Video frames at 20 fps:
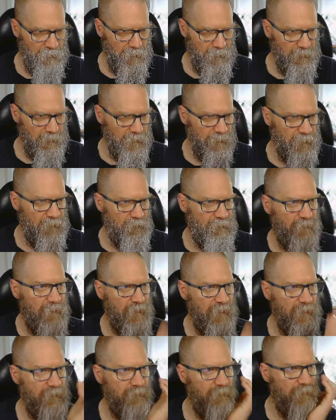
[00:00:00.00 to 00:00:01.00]
config
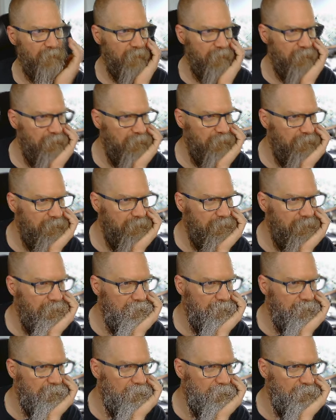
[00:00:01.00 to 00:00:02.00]
of this.
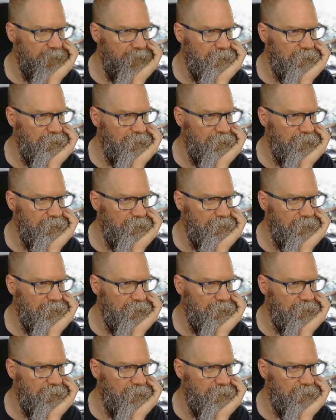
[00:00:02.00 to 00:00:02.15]
There's a